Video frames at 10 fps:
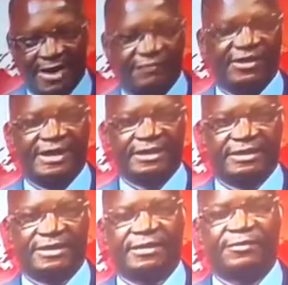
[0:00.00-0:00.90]

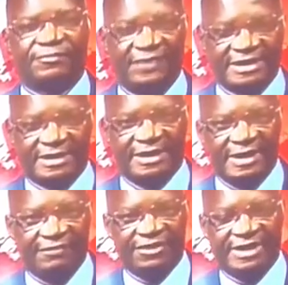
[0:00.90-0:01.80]
evidence, physical
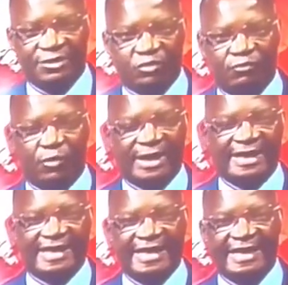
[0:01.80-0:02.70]
evidence of what
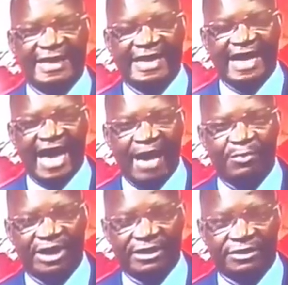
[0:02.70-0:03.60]
then
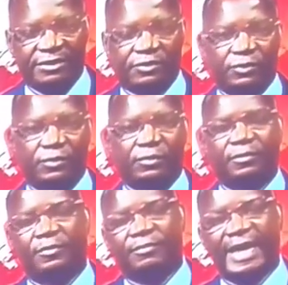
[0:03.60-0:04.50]
happened to
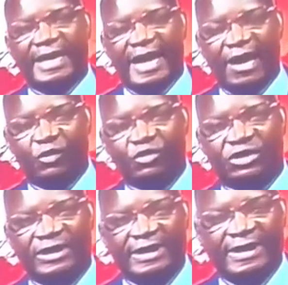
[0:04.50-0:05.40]
my house
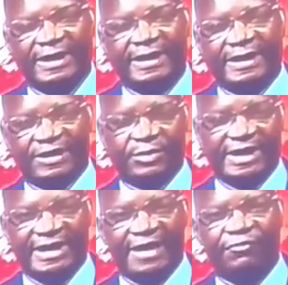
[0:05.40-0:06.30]
has been
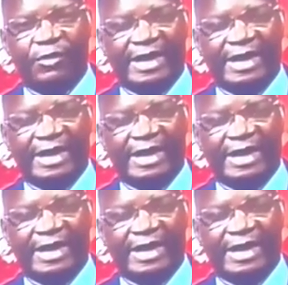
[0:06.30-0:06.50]
there for